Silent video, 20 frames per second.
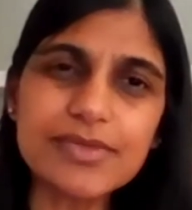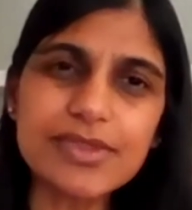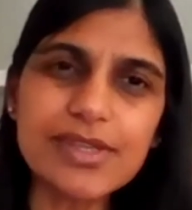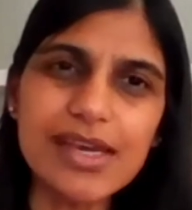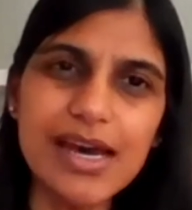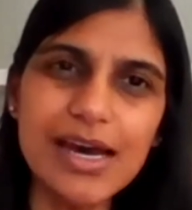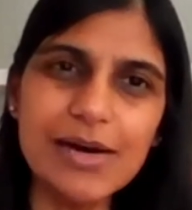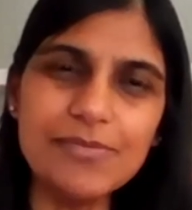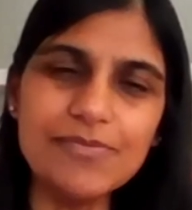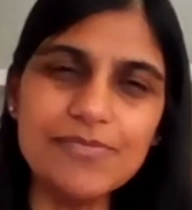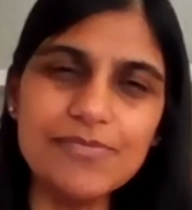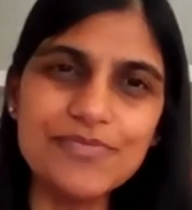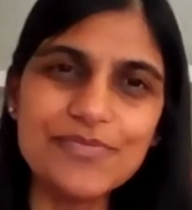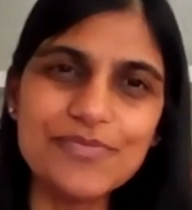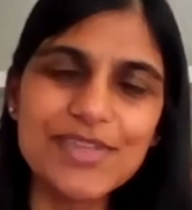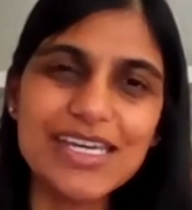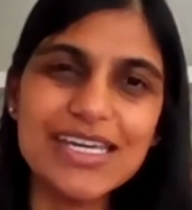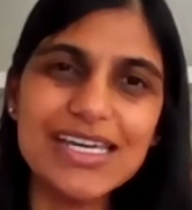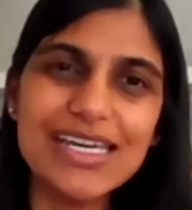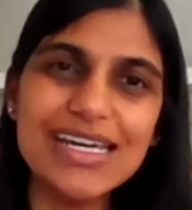
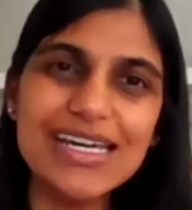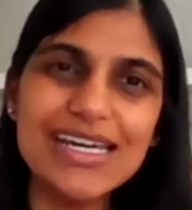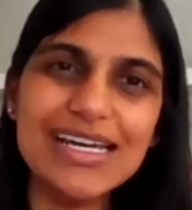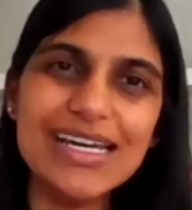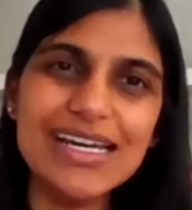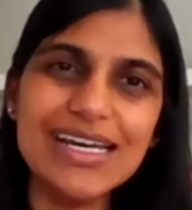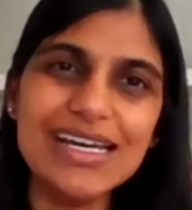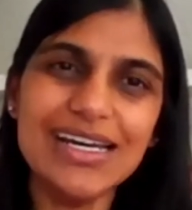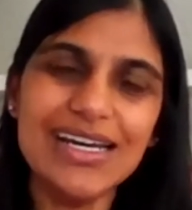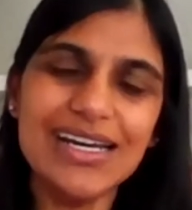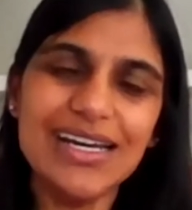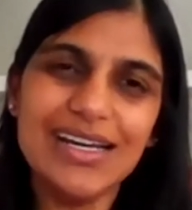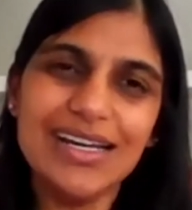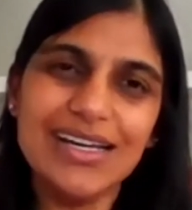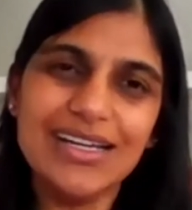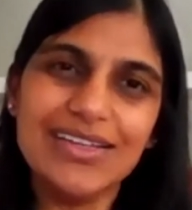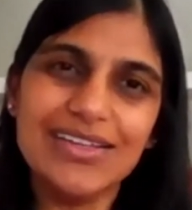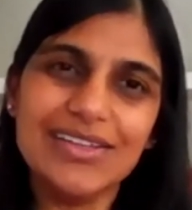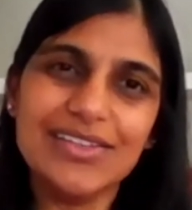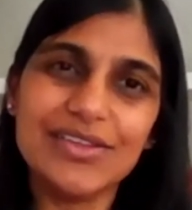
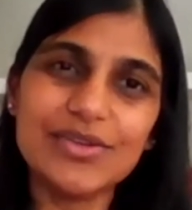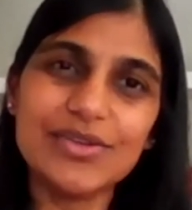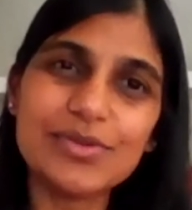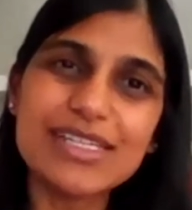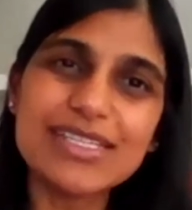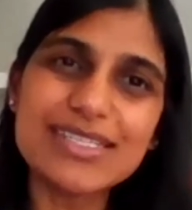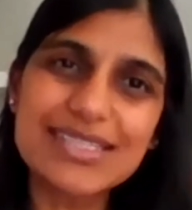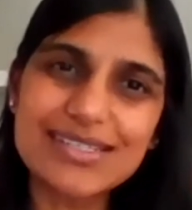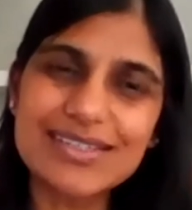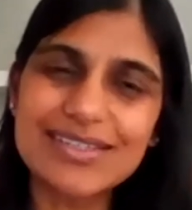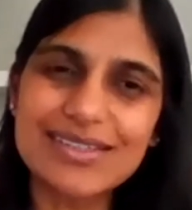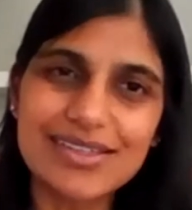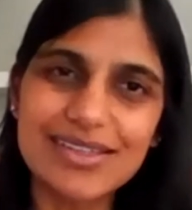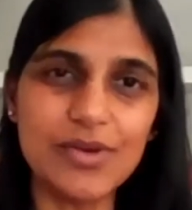The reason